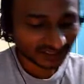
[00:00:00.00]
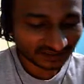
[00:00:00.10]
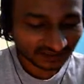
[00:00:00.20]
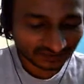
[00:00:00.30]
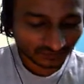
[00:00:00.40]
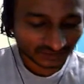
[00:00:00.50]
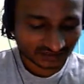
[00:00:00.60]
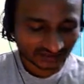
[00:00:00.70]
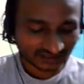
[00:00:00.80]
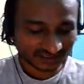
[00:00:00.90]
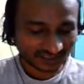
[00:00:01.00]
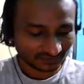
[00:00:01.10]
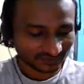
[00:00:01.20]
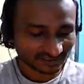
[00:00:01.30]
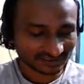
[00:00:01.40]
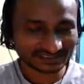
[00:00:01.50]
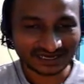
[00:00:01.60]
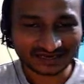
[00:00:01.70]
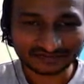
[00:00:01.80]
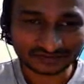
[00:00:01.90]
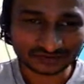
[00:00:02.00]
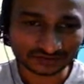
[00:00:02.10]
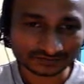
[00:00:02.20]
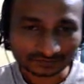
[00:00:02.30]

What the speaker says: I think what the captains stand for